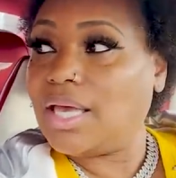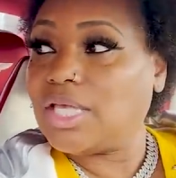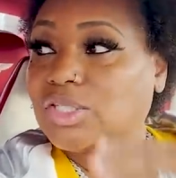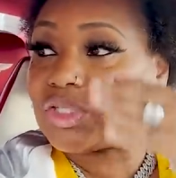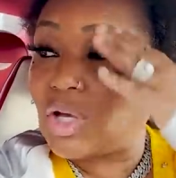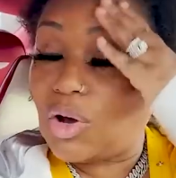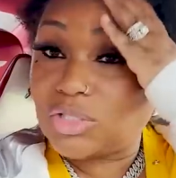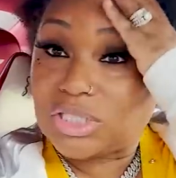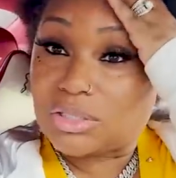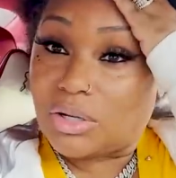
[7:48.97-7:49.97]
So
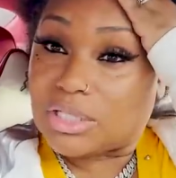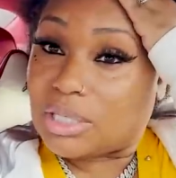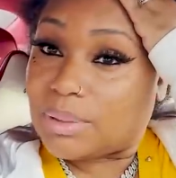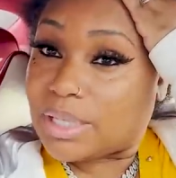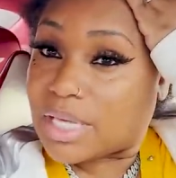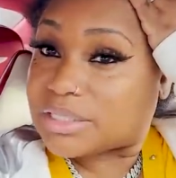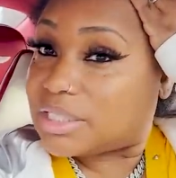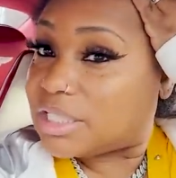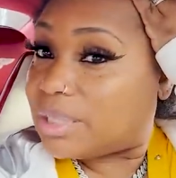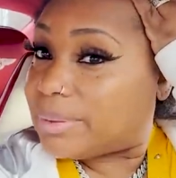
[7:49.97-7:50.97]
she's going to give me that.
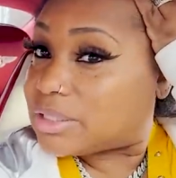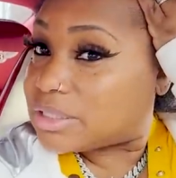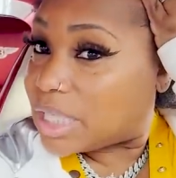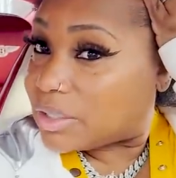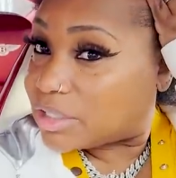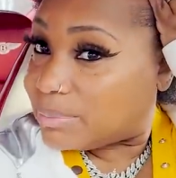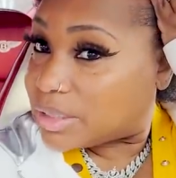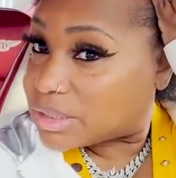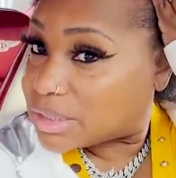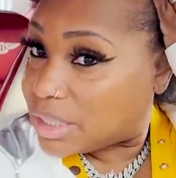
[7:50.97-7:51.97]
She's not going to give me
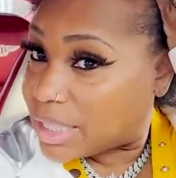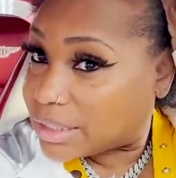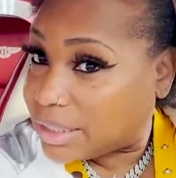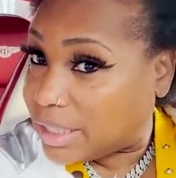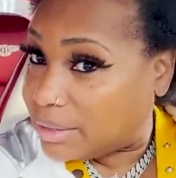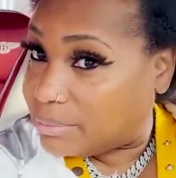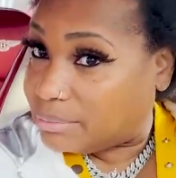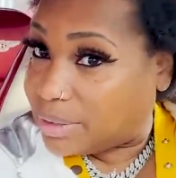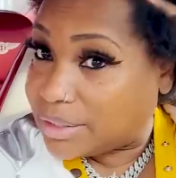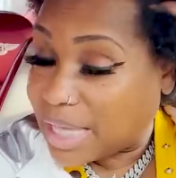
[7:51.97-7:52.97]
the Sisterlocks kit,
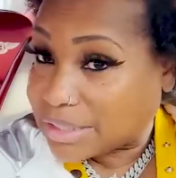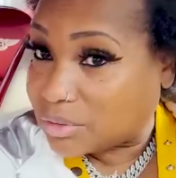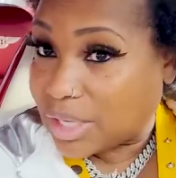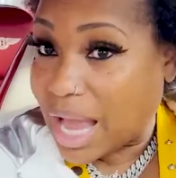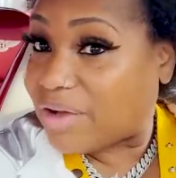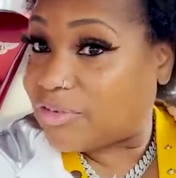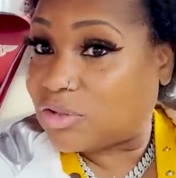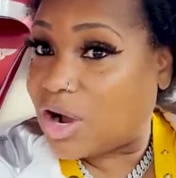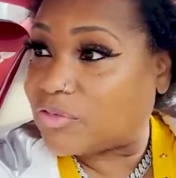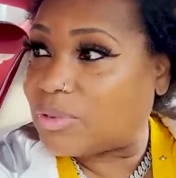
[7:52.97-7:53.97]
but that's okay. I feel
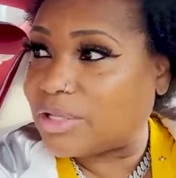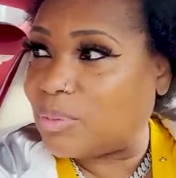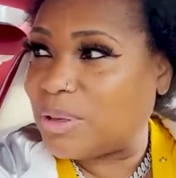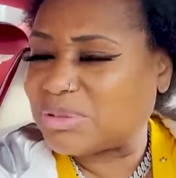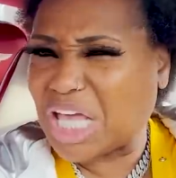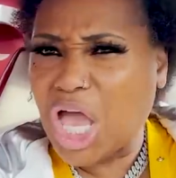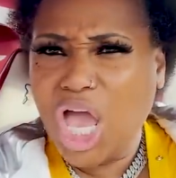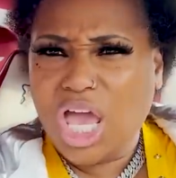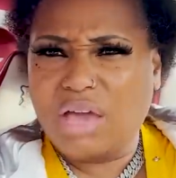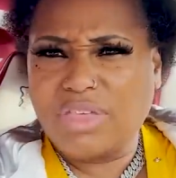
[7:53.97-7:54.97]
comfortable. I know people say,
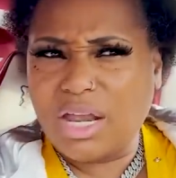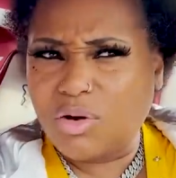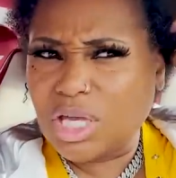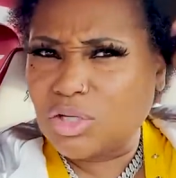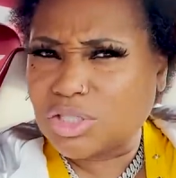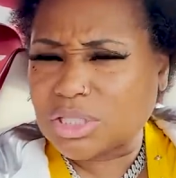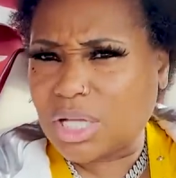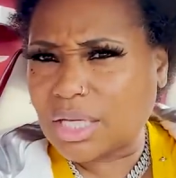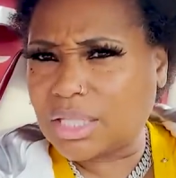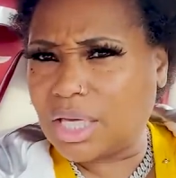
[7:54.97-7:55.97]
if they don't give you the
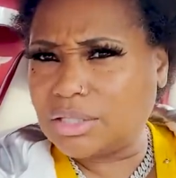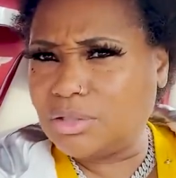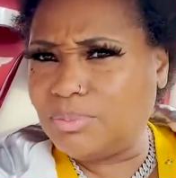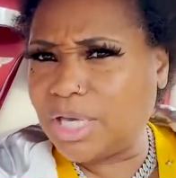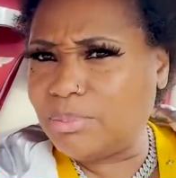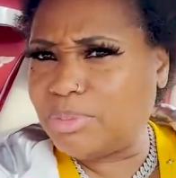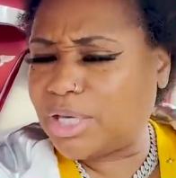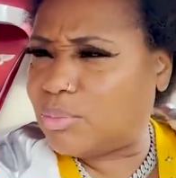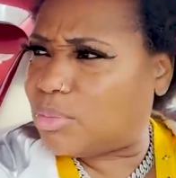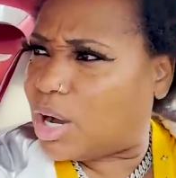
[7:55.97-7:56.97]
Sisterlocks kit, you
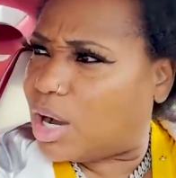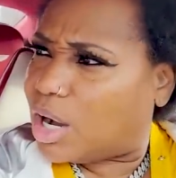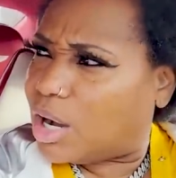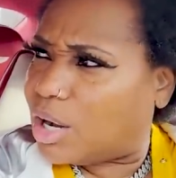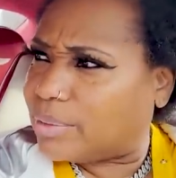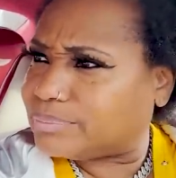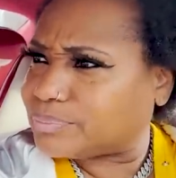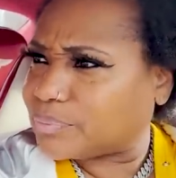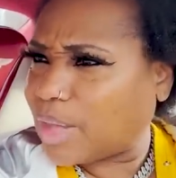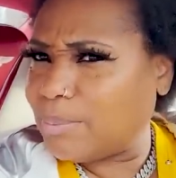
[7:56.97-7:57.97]

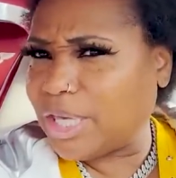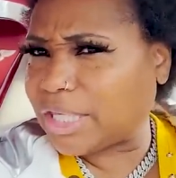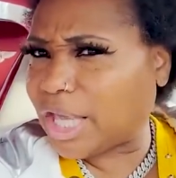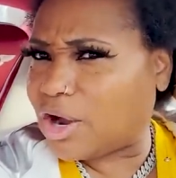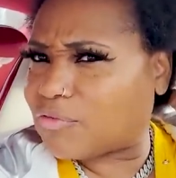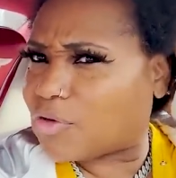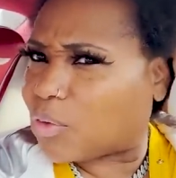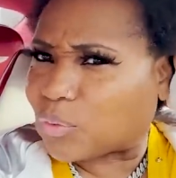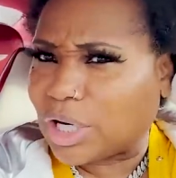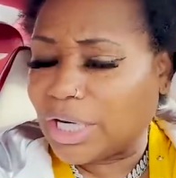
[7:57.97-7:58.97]
be
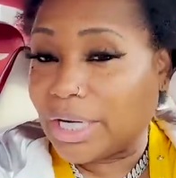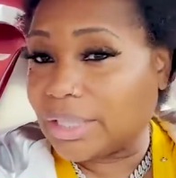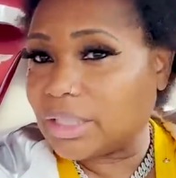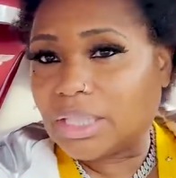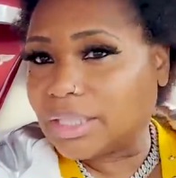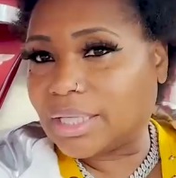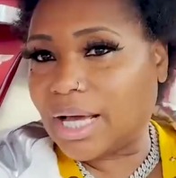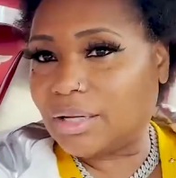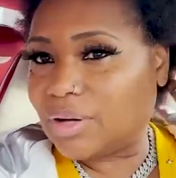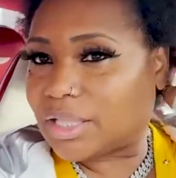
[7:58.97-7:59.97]
careful, run.
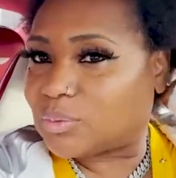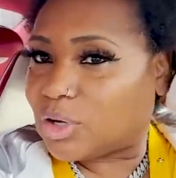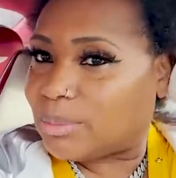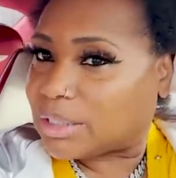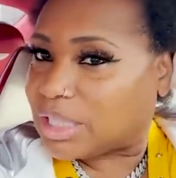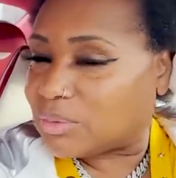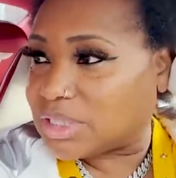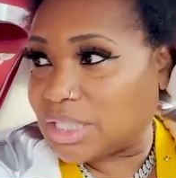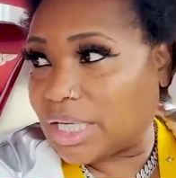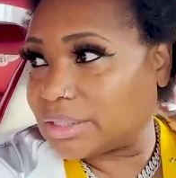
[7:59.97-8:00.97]
I don't have to worry about that with
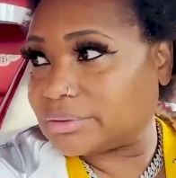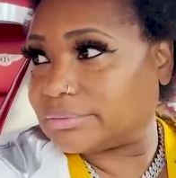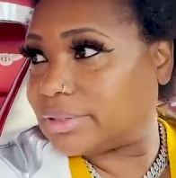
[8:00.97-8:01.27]
Tiana.